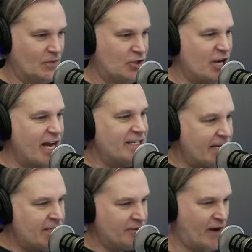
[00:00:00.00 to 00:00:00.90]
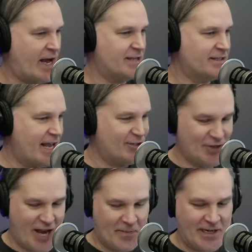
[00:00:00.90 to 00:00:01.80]
She identifies as
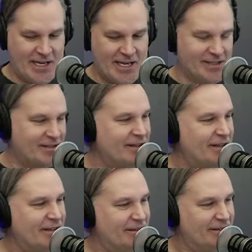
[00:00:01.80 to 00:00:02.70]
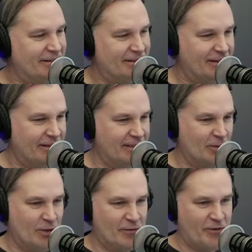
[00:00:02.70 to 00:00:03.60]
Japanese, to
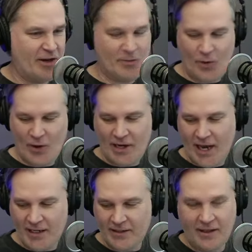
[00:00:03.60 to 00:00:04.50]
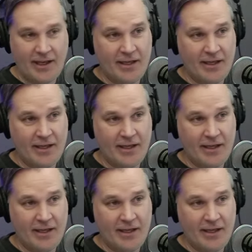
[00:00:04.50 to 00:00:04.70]
put a finer point on it, and